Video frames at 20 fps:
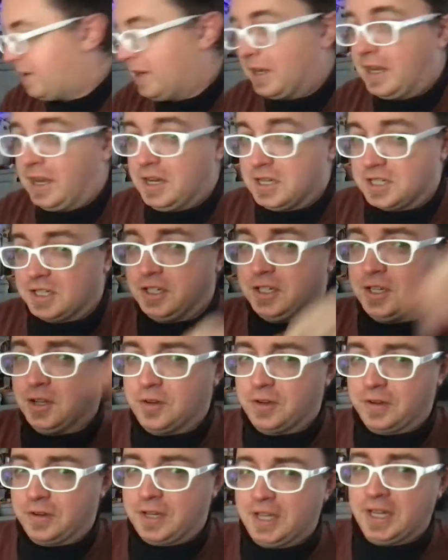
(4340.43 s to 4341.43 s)
occasionally
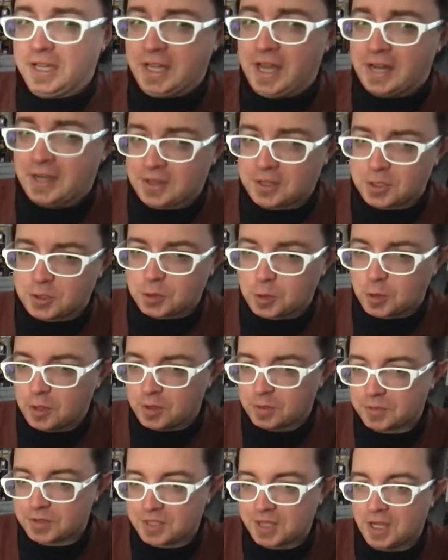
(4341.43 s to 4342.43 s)
known to get it out of the drawer
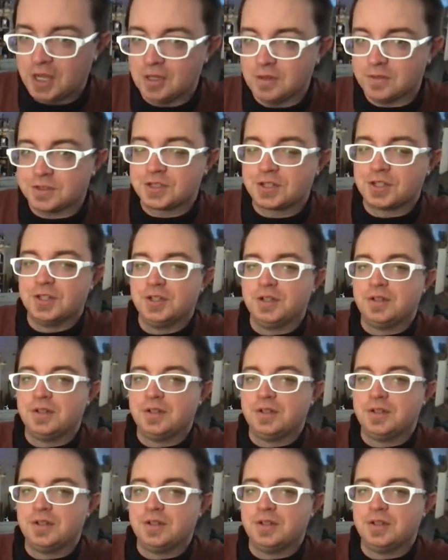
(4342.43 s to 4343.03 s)
themselves.